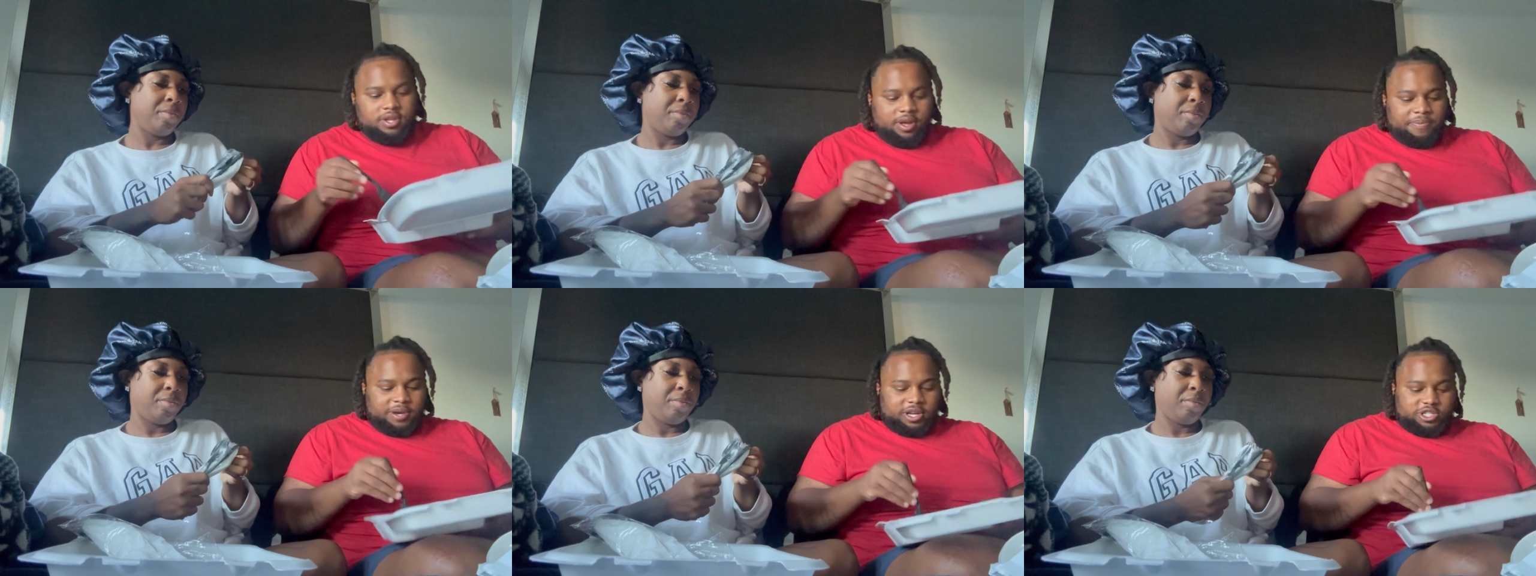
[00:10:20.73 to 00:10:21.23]
Speaker 1: I'm
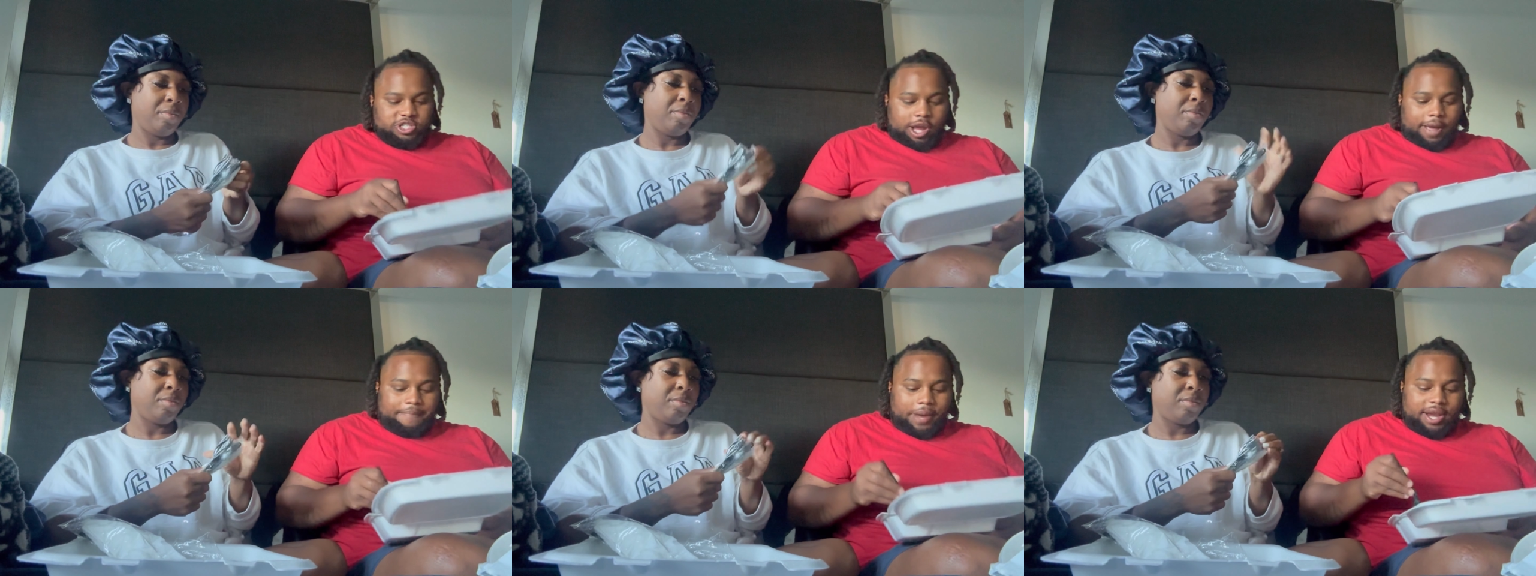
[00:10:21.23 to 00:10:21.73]
gonna try a
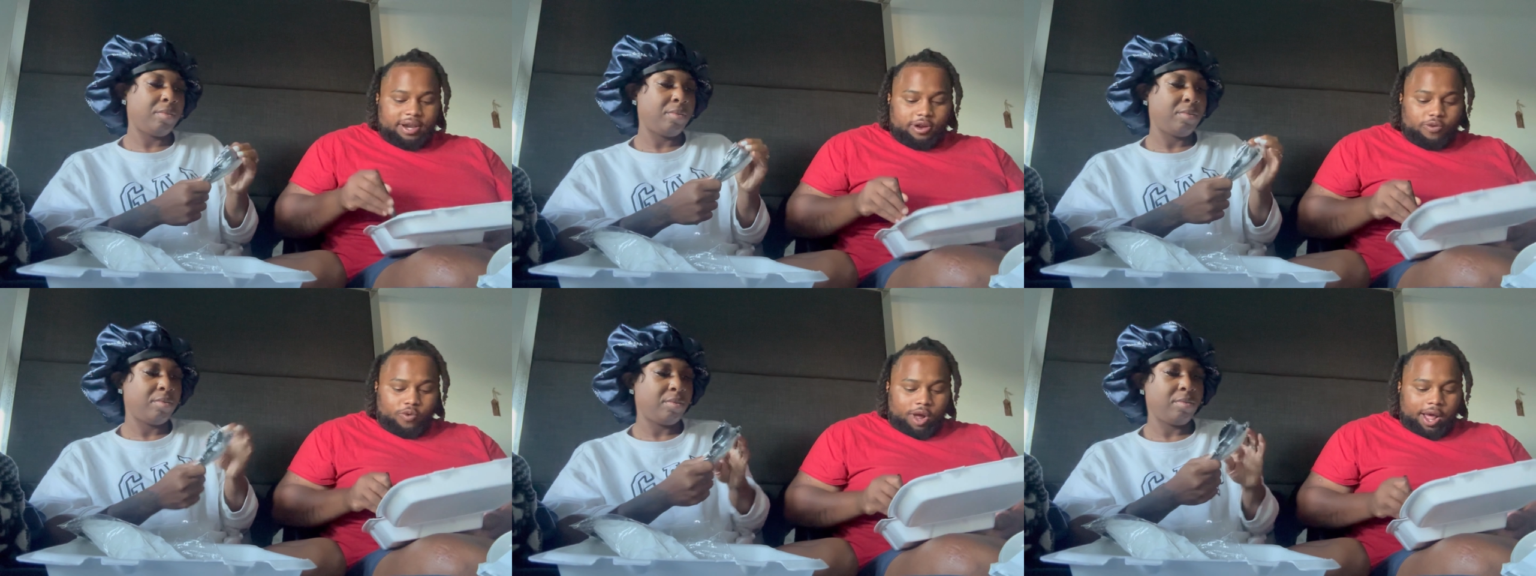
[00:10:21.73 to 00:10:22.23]
bite of the
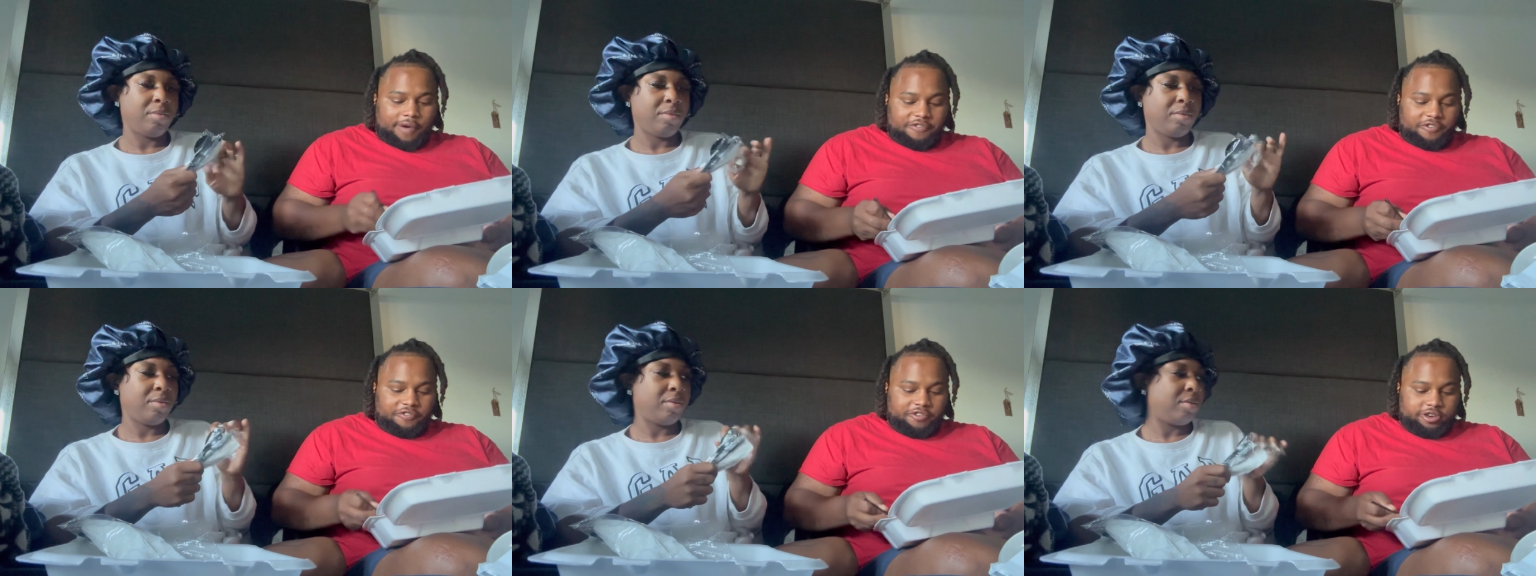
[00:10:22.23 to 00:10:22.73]
waffle
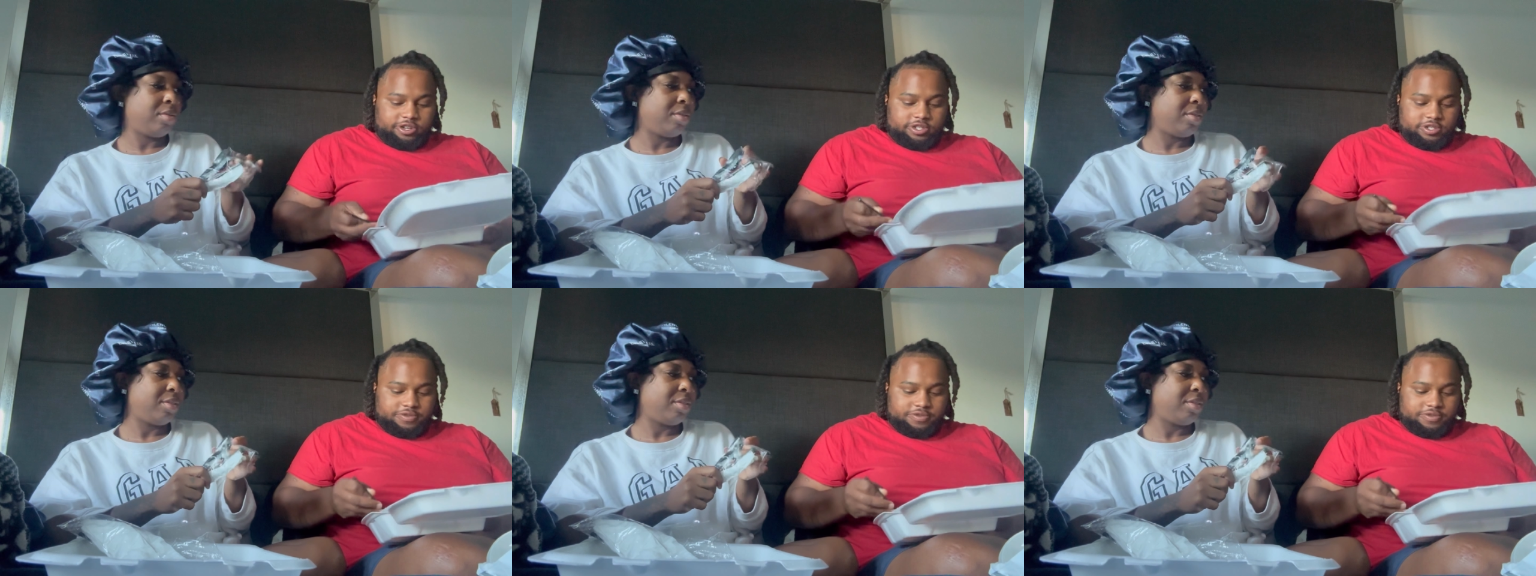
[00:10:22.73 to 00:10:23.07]
first.